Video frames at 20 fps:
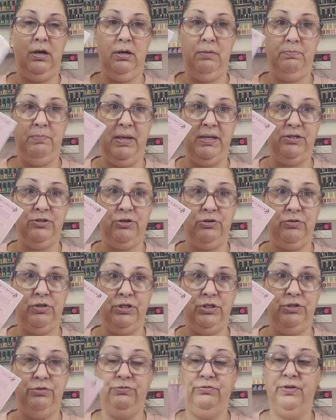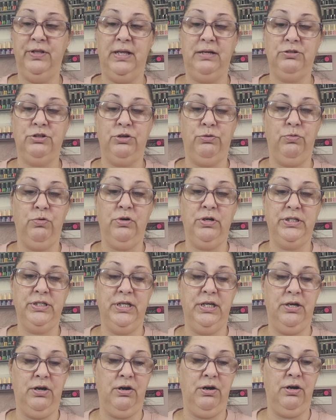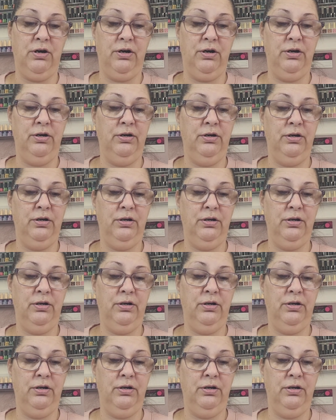make sure that you fill out your warranty card,